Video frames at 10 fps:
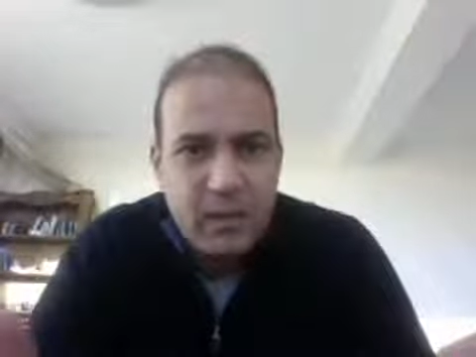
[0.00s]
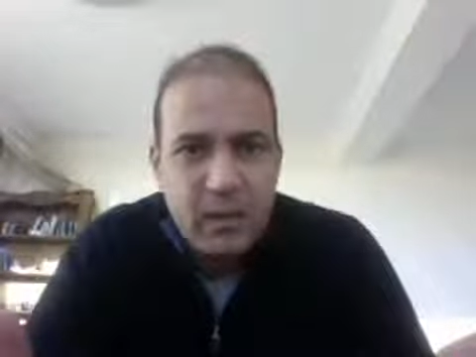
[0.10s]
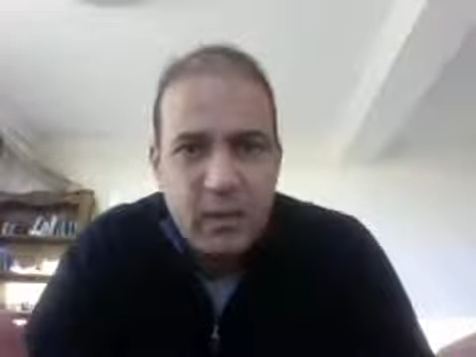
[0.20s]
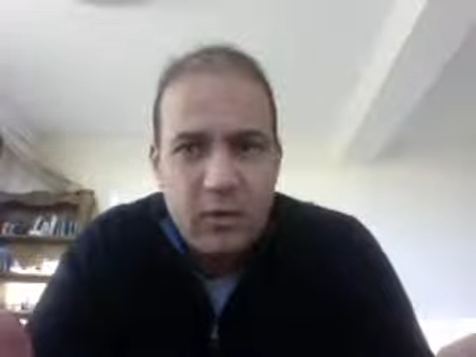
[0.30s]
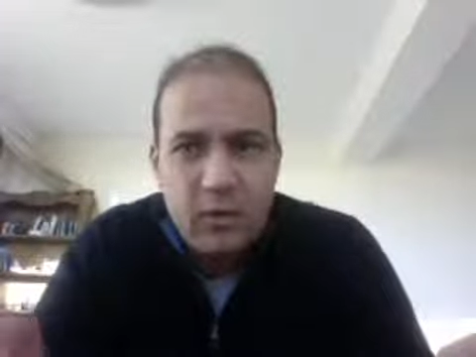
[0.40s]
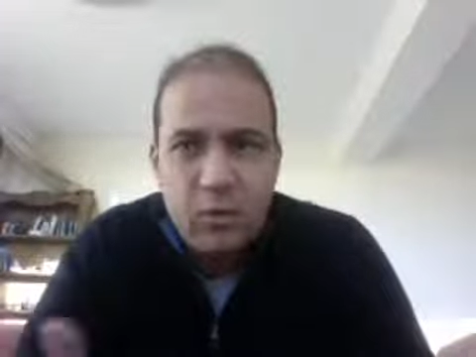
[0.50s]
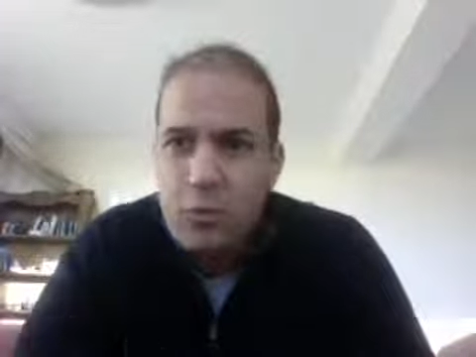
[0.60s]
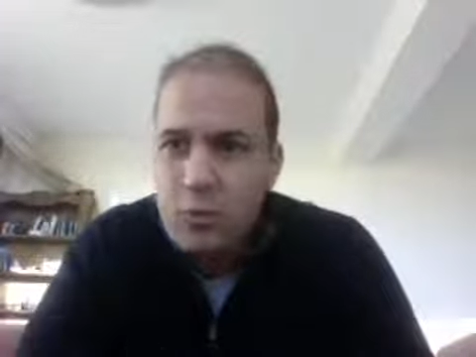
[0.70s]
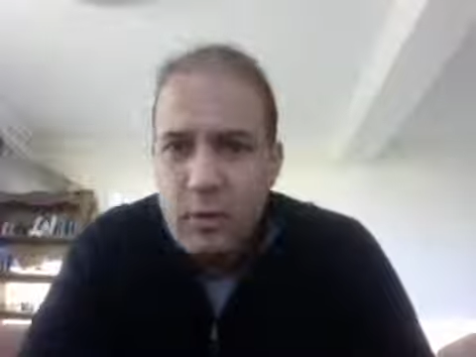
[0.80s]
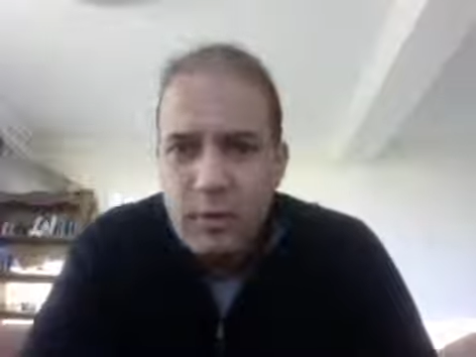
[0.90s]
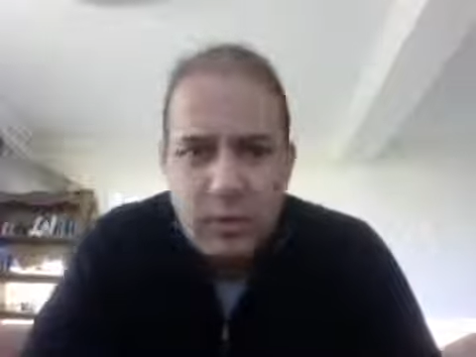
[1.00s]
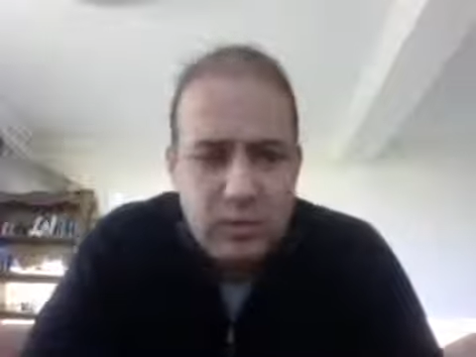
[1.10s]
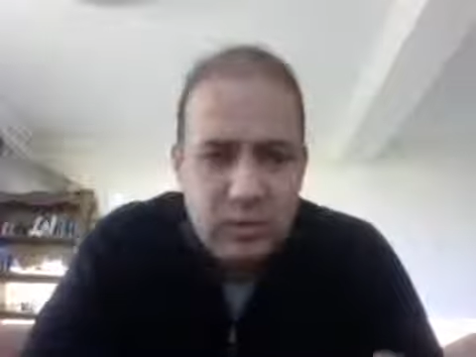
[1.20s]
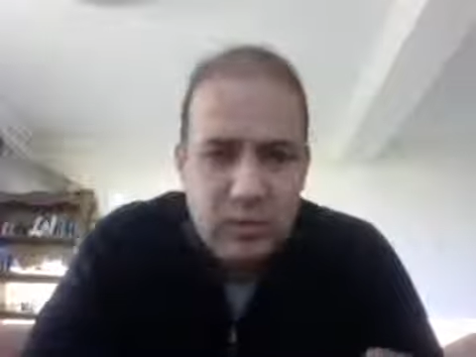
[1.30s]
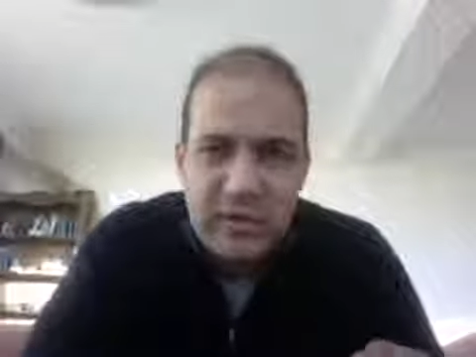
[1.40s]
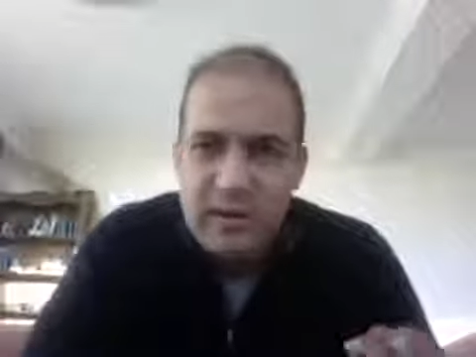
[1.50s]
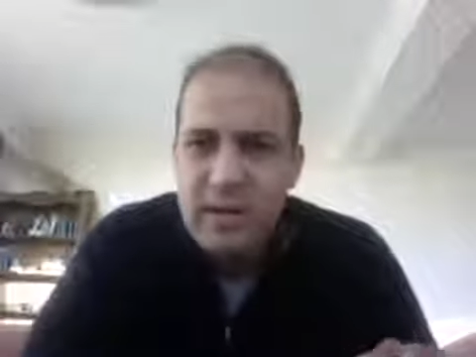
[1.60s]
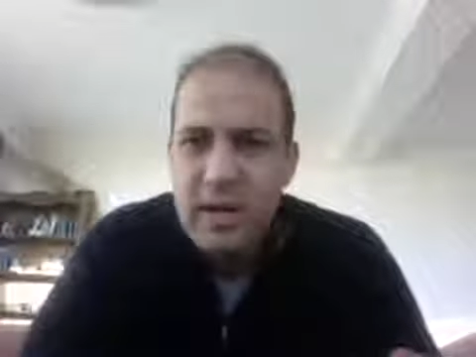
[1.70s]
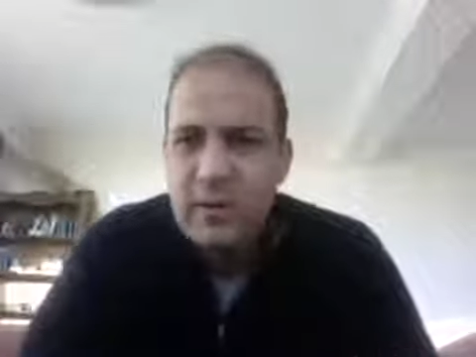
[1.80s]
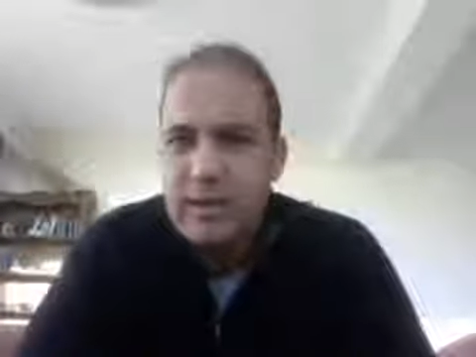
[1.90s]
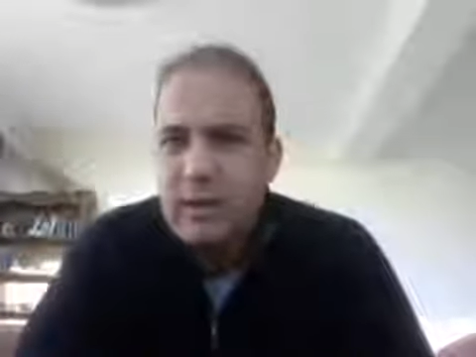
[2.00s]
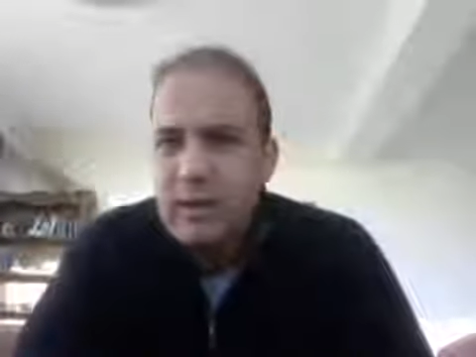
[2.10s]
You know, who proposes to get married?